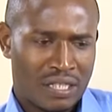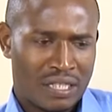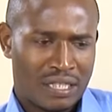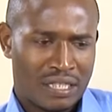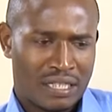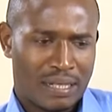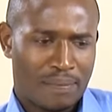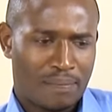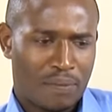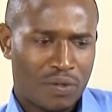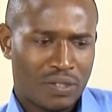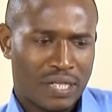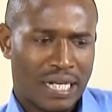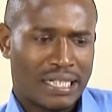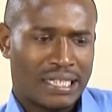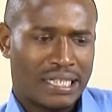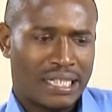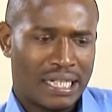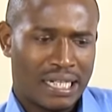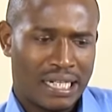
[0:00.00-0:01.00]
Suppose I
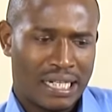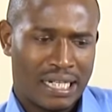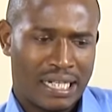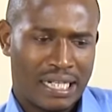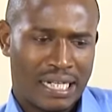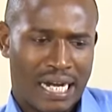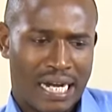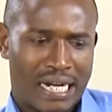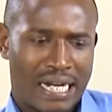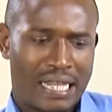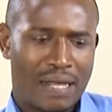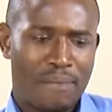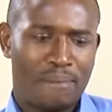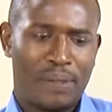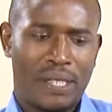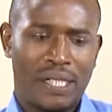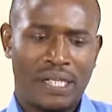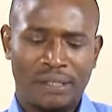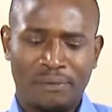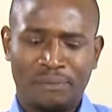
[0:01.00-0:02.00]
take another
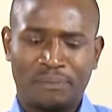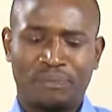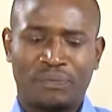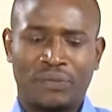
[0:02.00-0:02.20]
pin